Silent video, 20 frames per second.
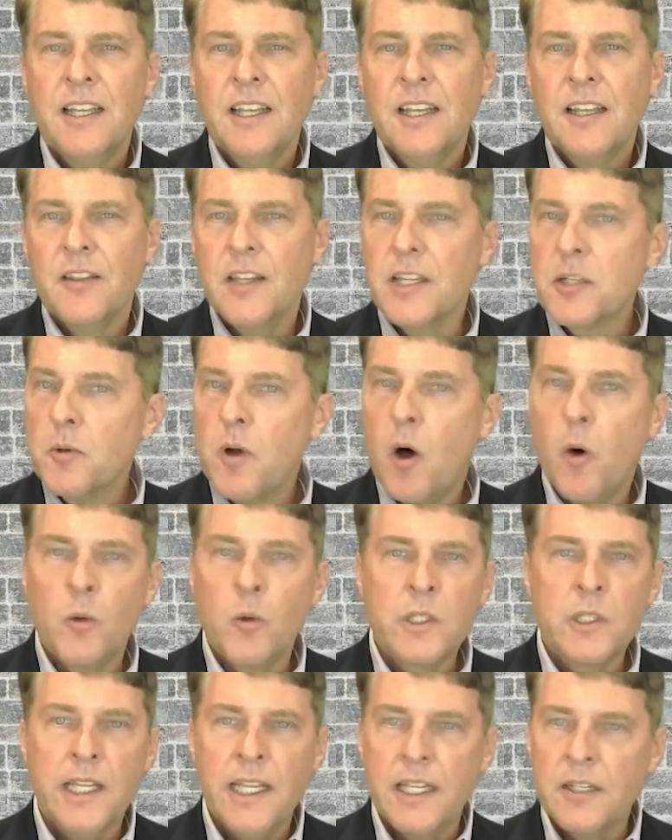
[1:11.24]
This will
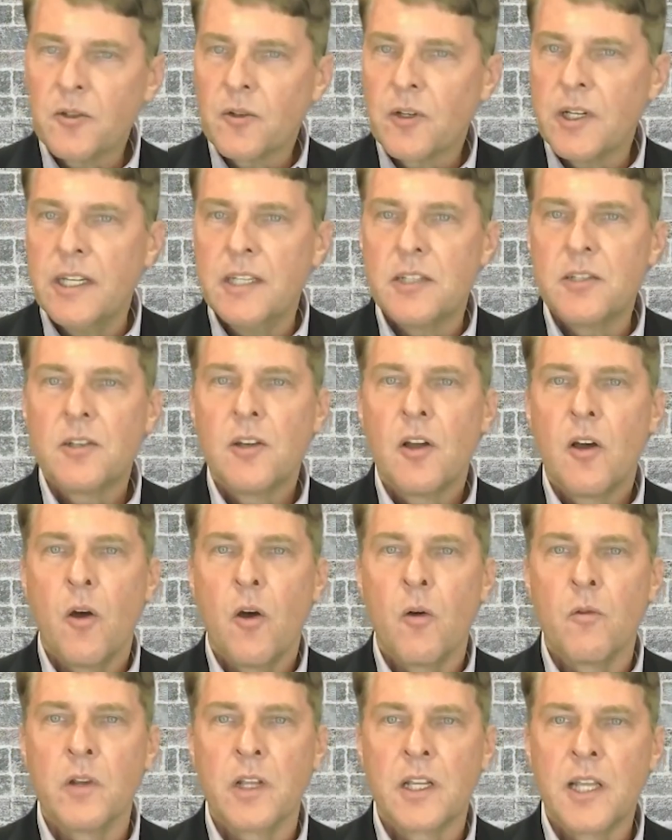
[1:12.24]
only increase
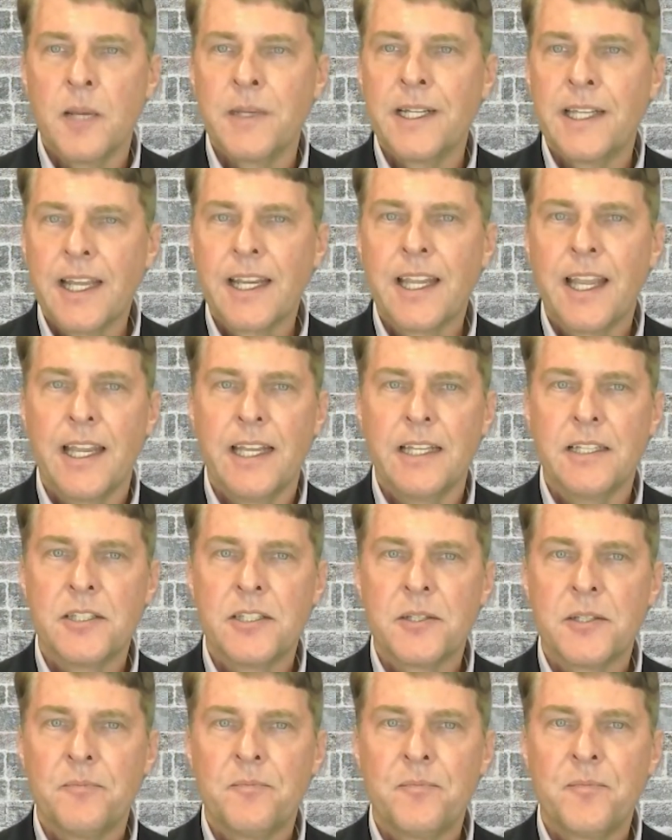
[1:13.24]
over the coming
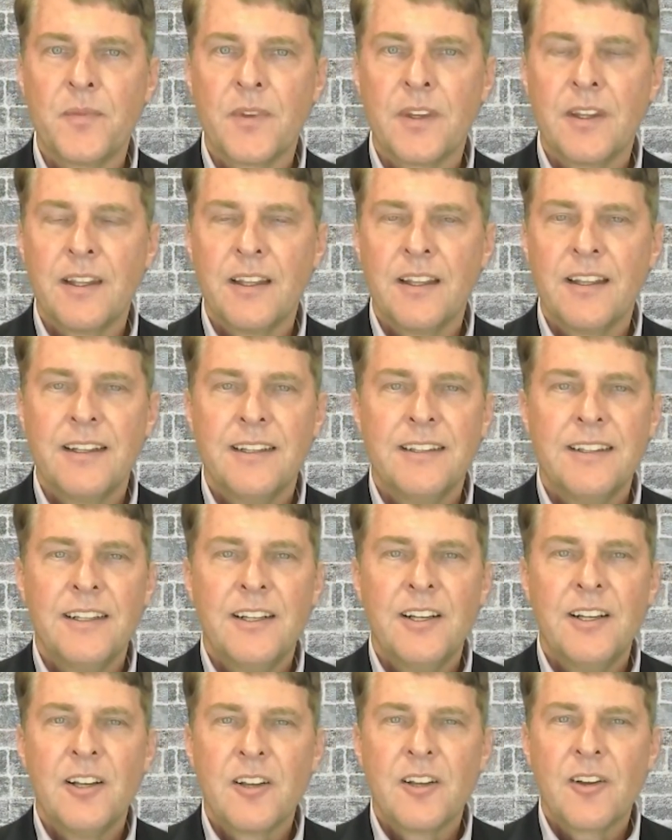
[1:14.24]
decades.
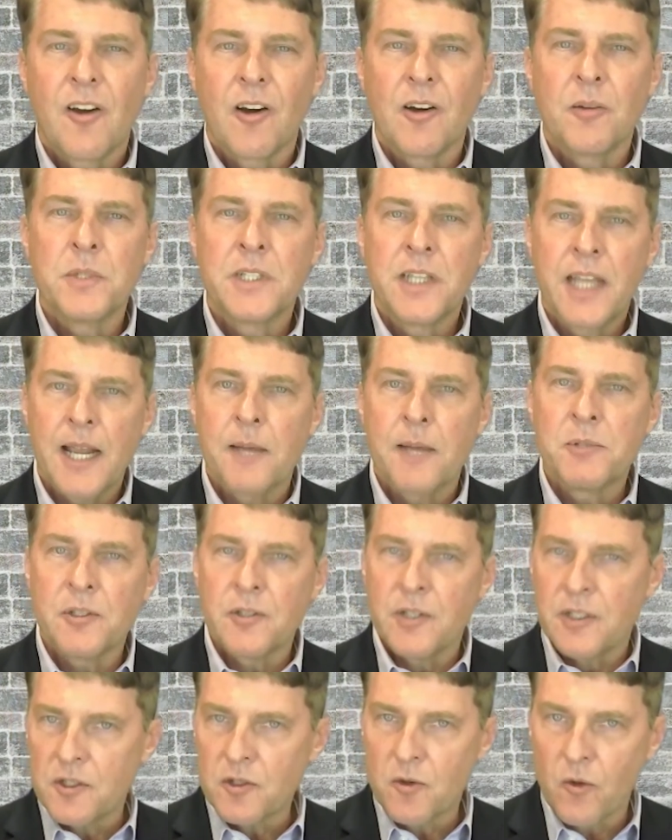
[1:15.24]
Carbon capture
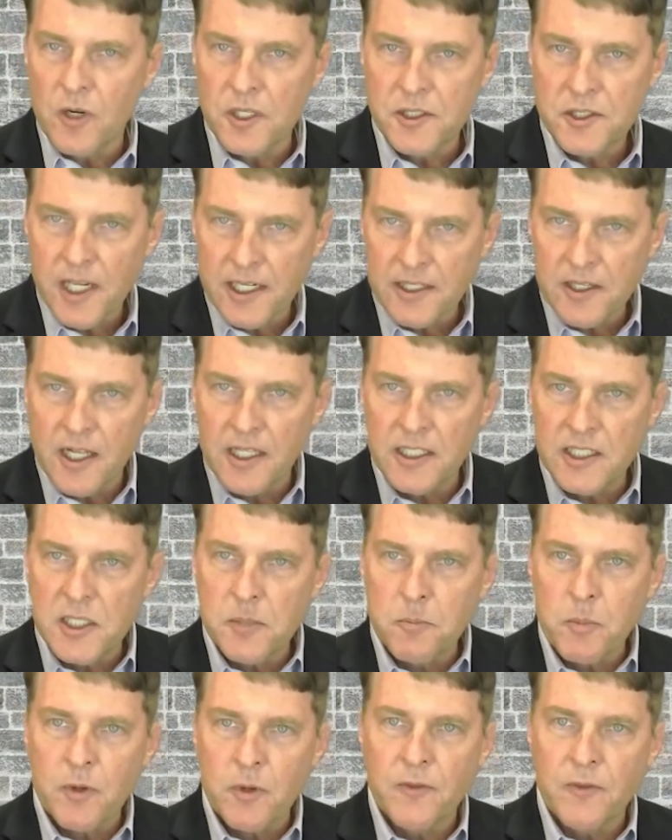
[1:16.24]
and storage technology
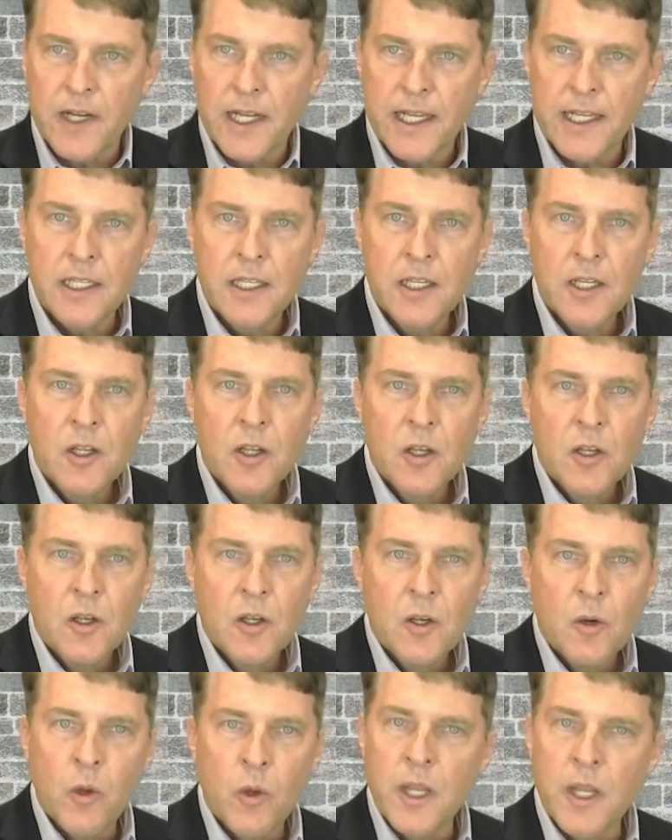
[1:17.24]
provide
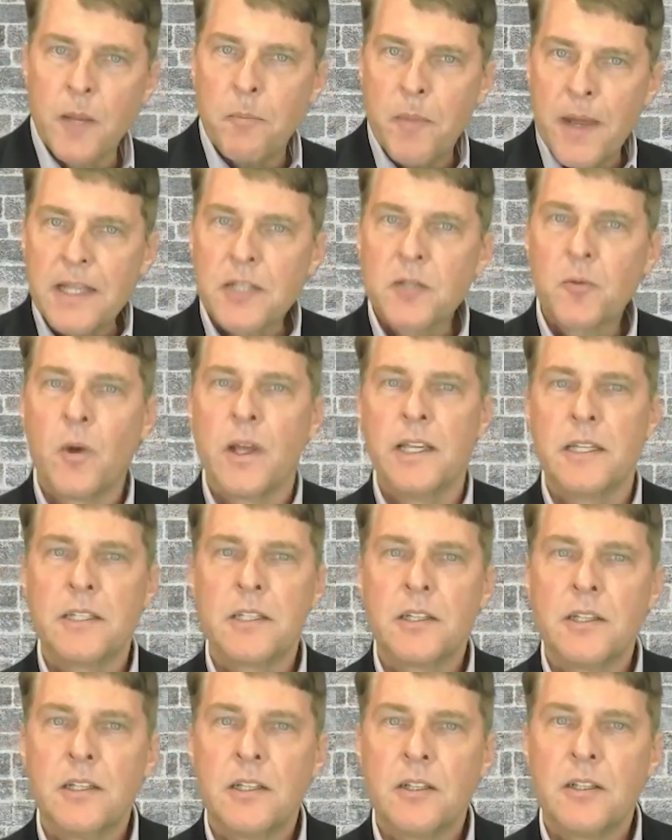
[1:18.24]
one of the best
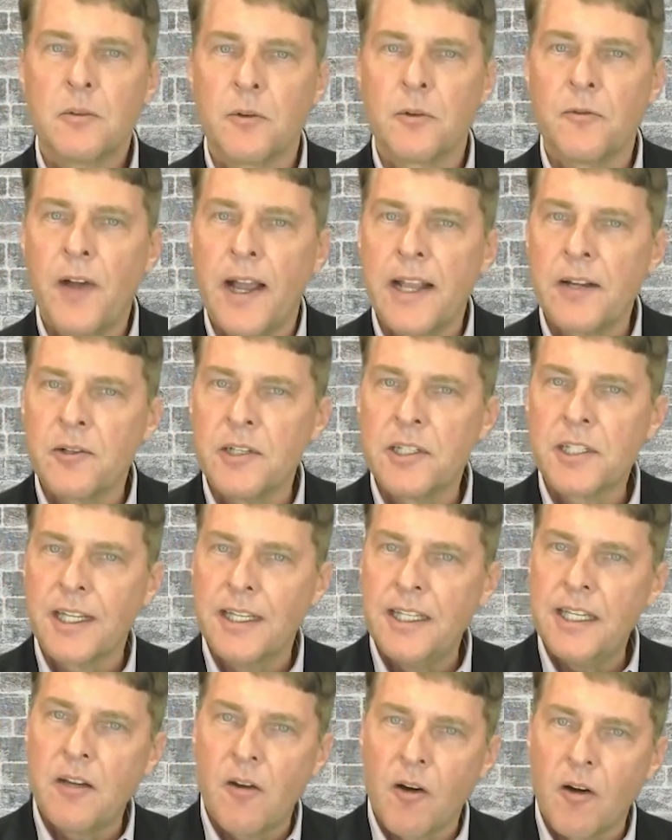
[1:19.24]
ways refineries can
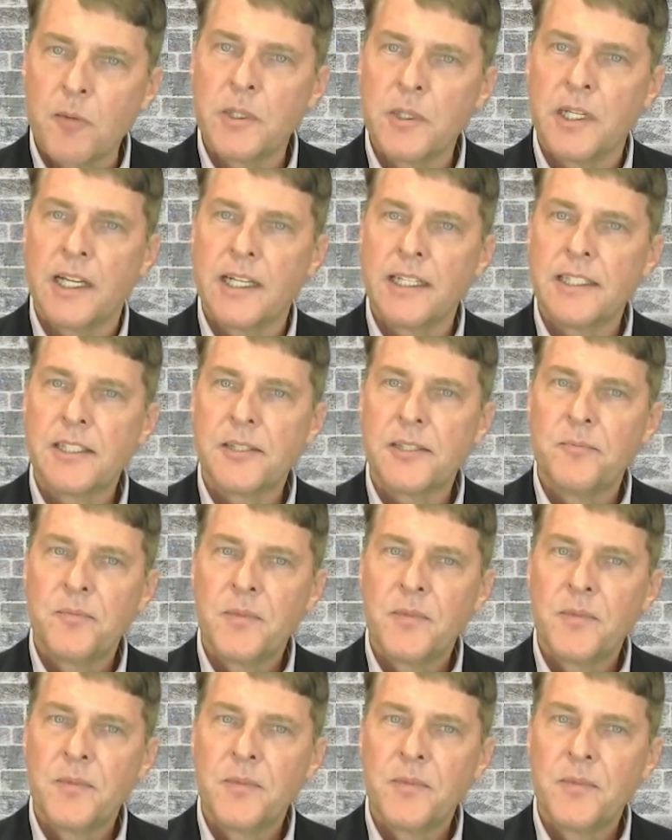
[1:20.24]
decarbonize.